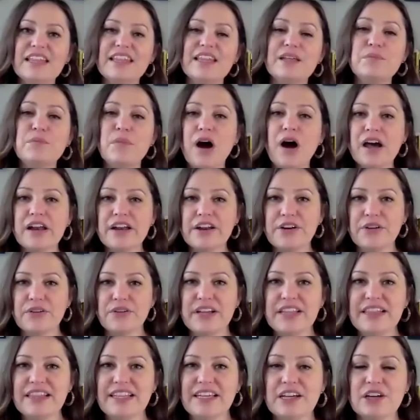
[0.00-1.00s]
then
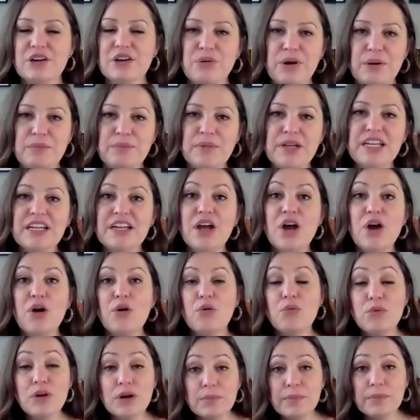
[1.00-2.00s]
monitoring the equipment,
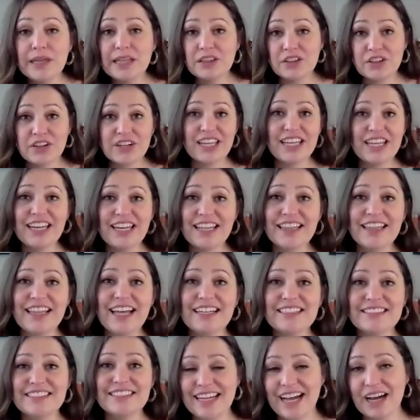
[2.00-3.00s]
we'll be looking at
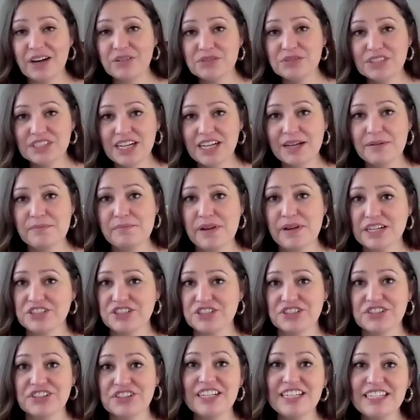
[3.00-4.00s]
that downtime
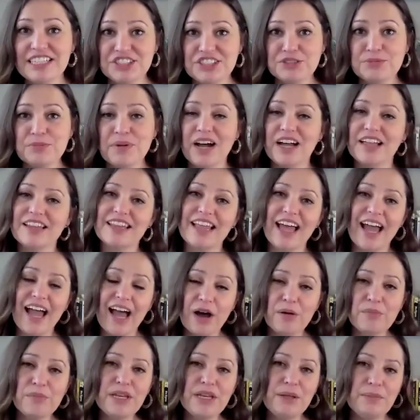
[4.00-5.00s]
measure each month.
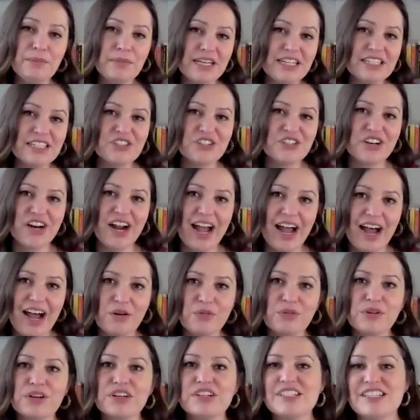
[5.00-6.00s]
How many minutes or
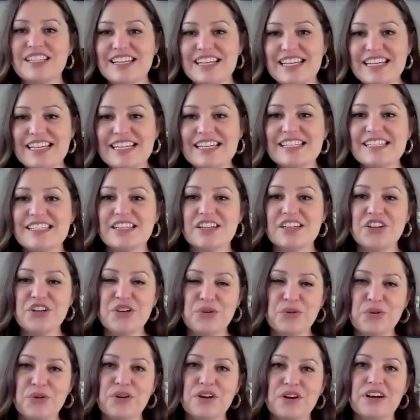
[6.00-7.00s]
hours is
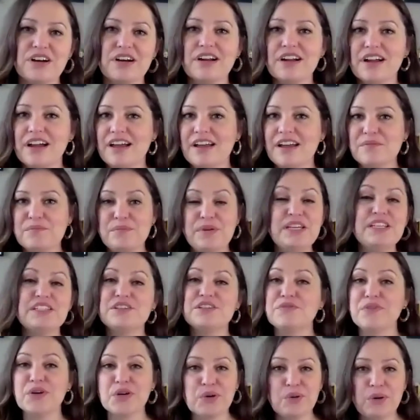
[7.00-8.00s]
your
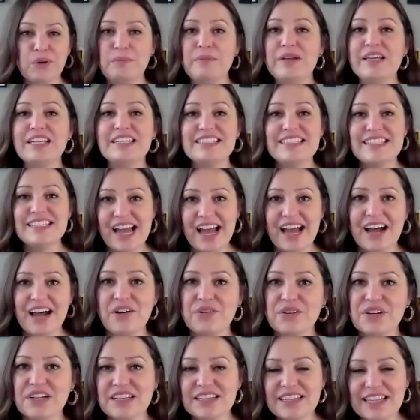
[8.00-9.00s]
piece of equipment
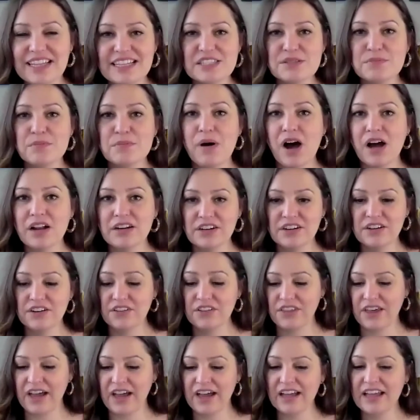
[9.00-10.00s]
down? Let's
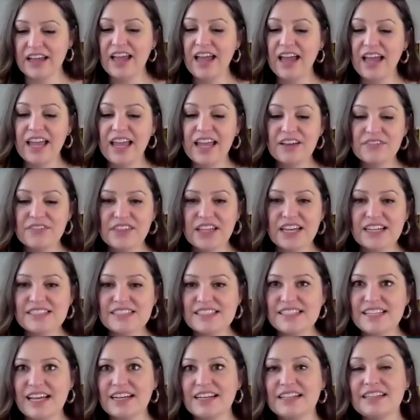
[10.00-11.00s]
monitor that. If
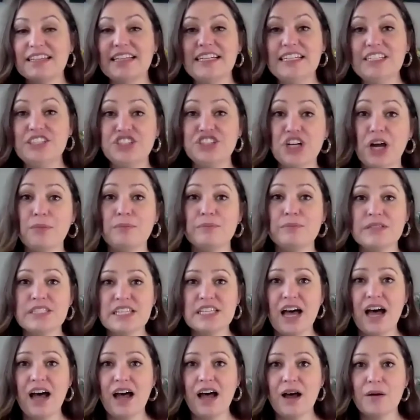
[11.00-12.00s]
that suddenly
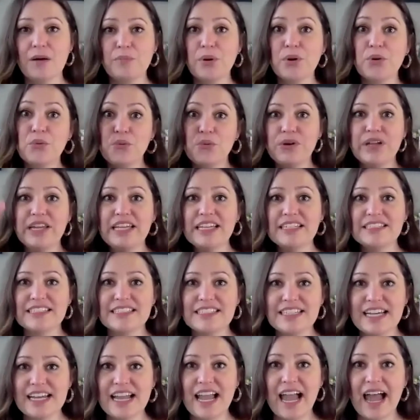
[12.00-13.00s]
jumps up, we need
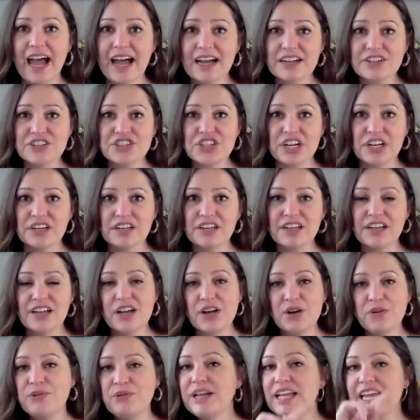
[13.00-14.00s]
to take action.
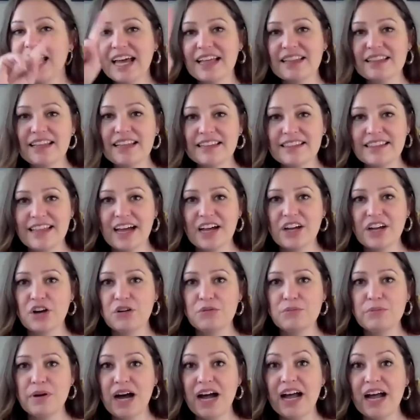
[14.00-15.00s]
We can't let that
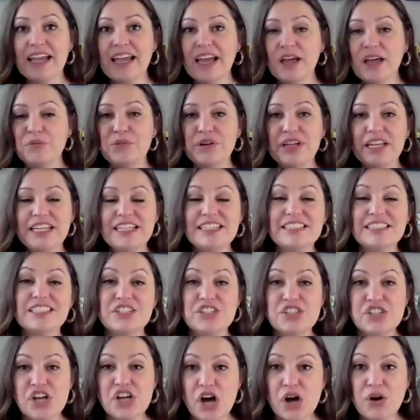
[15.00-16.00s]
go by, and we need
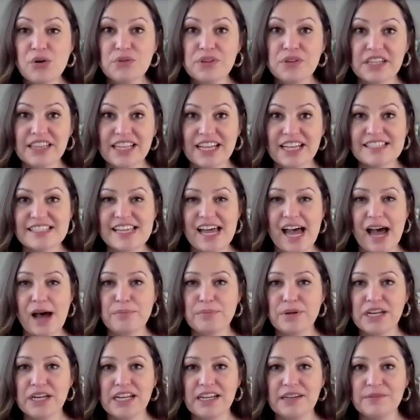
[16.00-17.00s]
to know that that's
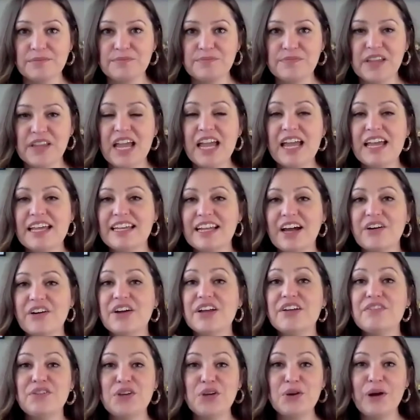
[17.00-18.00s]
happening. Now,
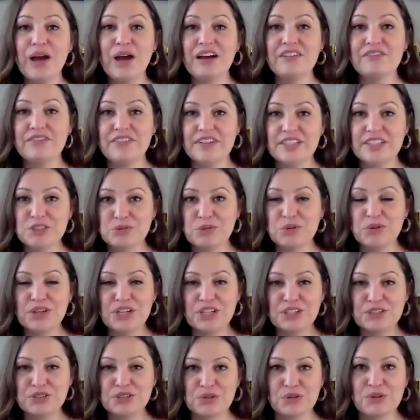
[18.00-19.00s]
if you have visual
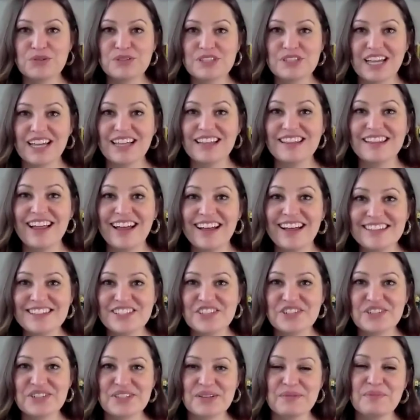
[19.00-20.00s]
controls like
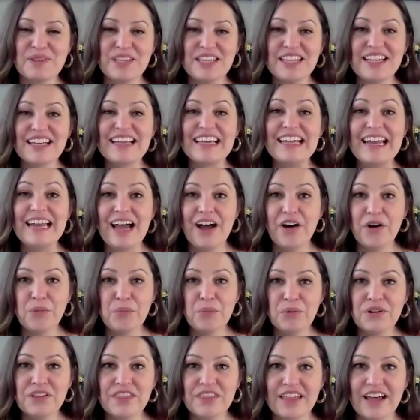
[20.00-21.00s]
lights or something that can
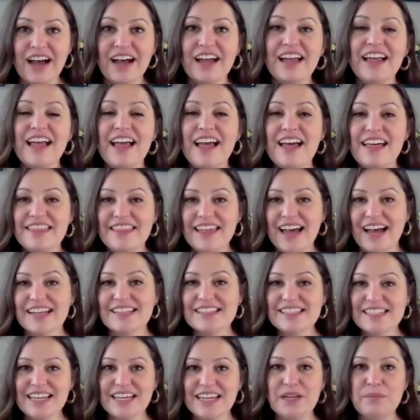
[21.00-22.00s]
help with that,
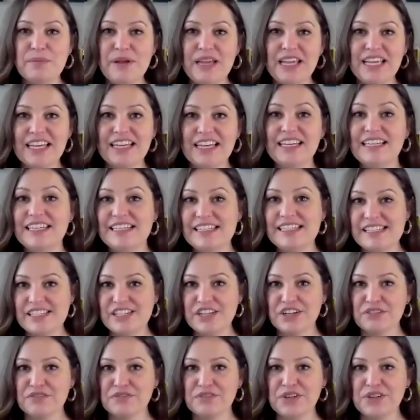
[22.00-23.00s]
that's going to make it
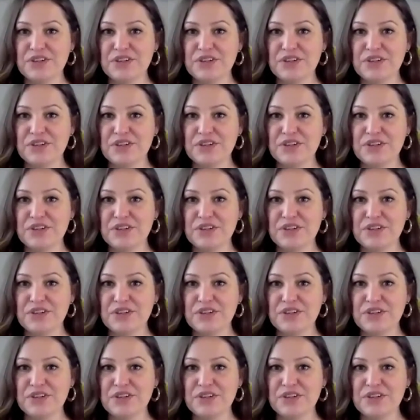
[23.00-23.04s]
easier